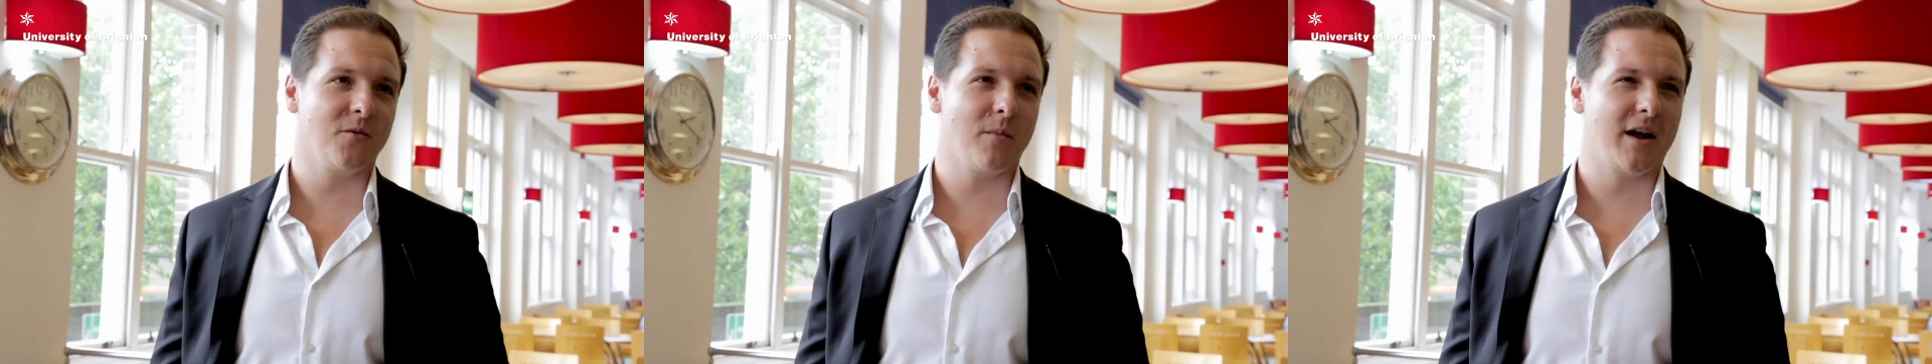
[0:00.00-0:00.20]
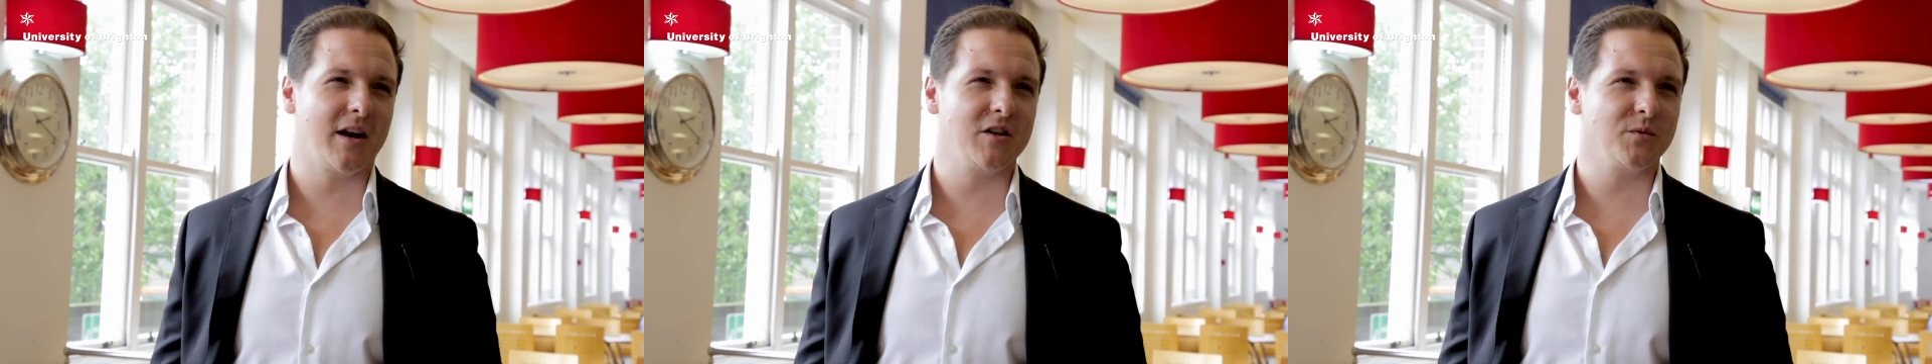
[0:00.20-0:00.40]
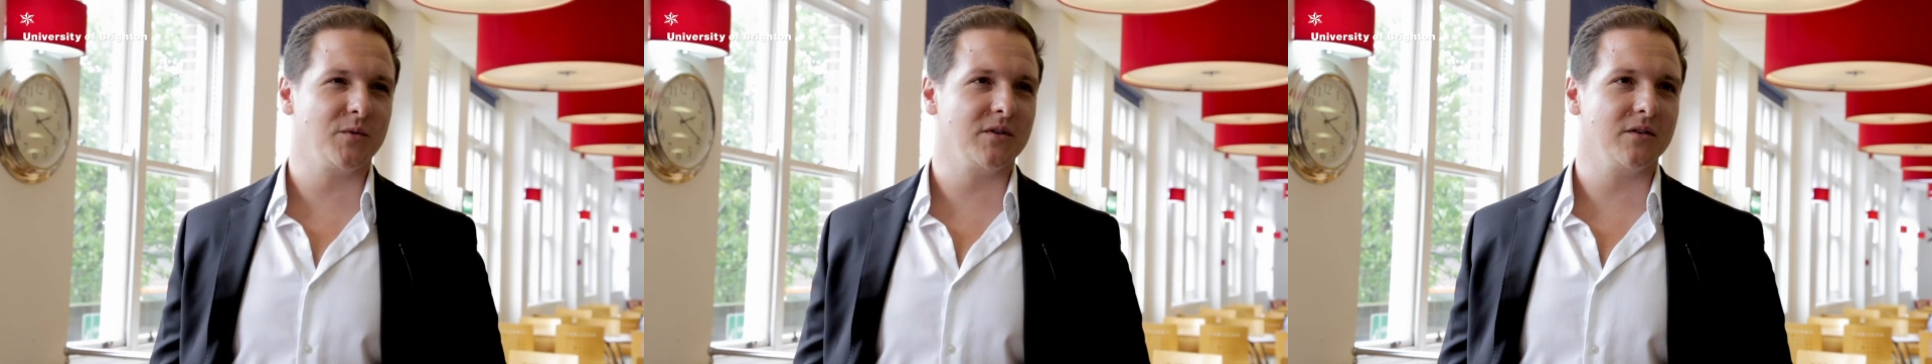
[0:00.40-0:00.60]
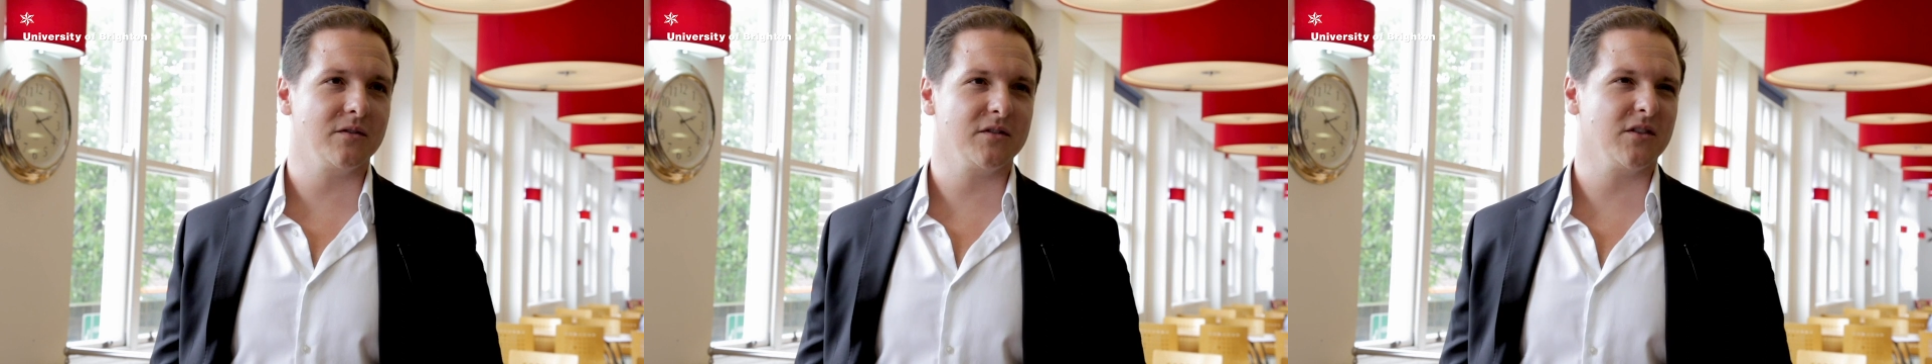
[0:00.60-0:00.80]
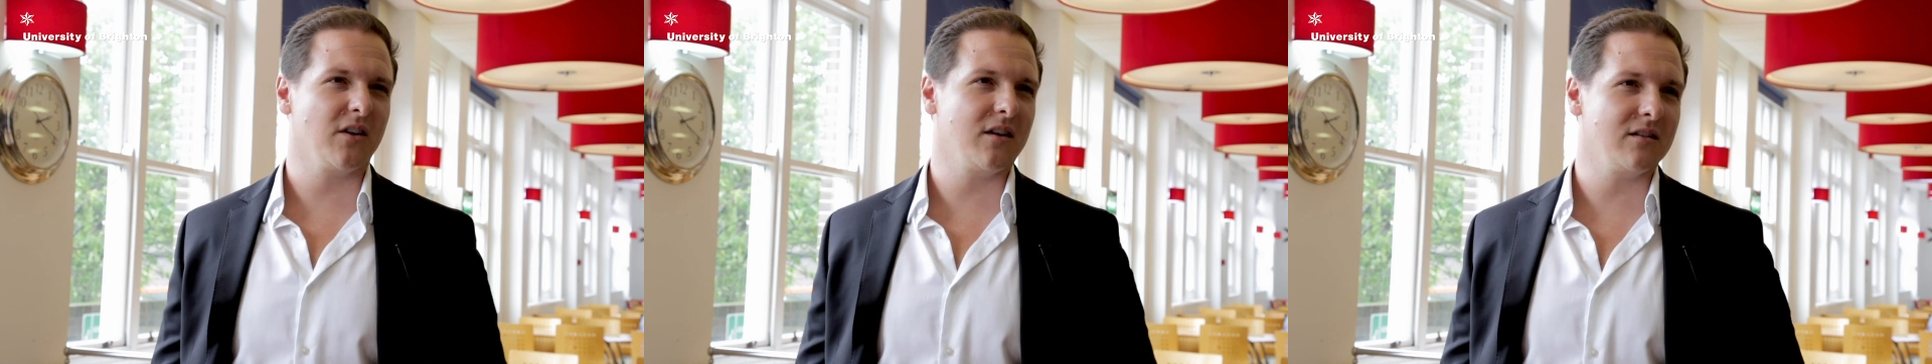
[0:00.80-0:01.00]
the management
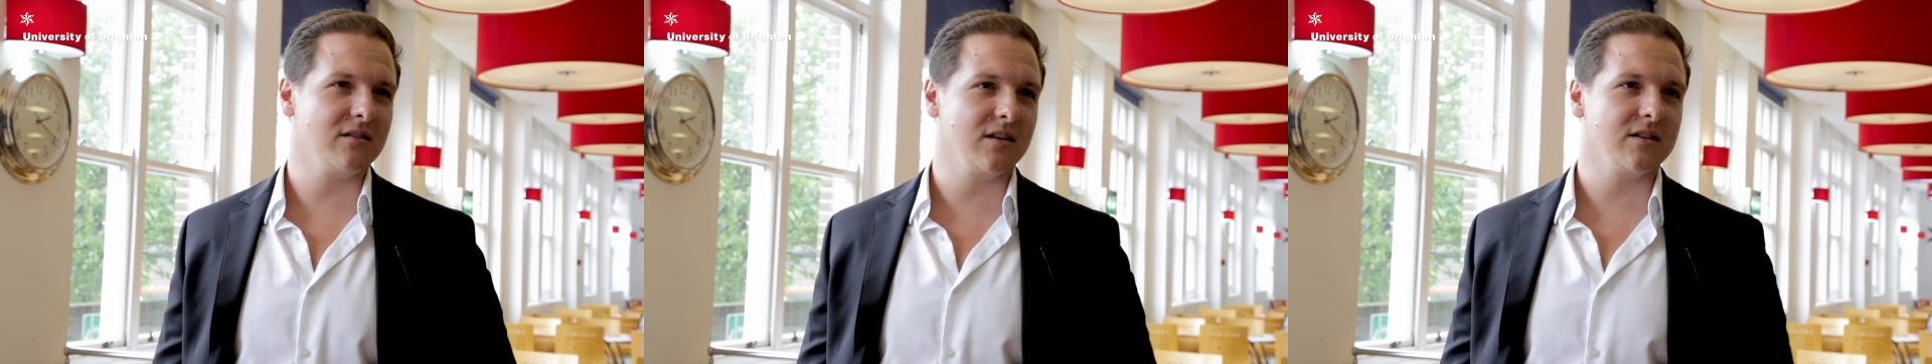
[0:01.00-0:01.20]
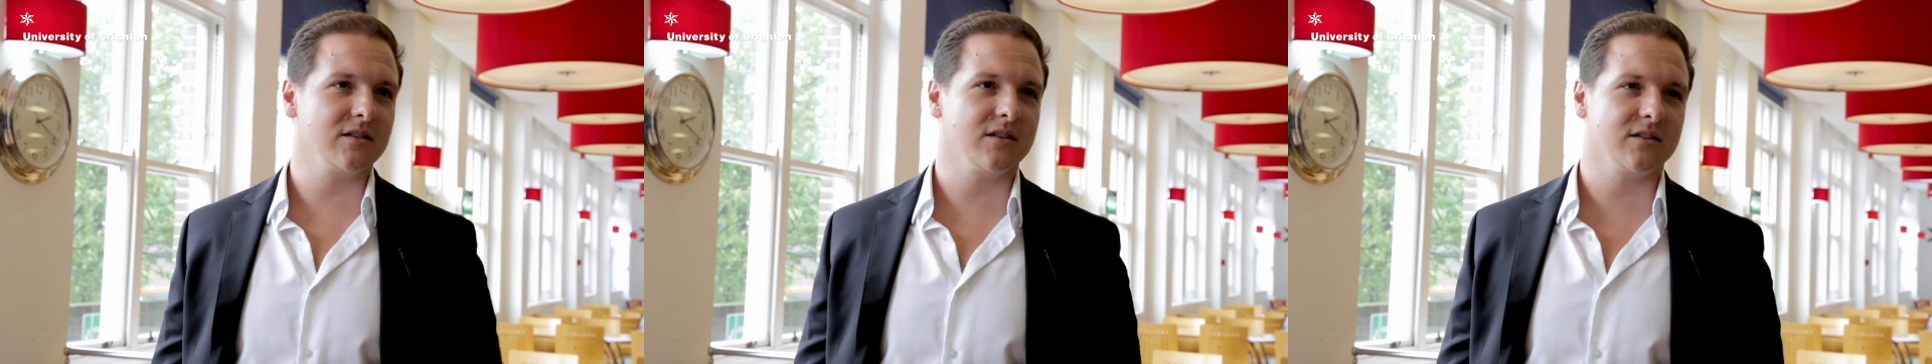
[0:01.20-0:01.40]
of side of things.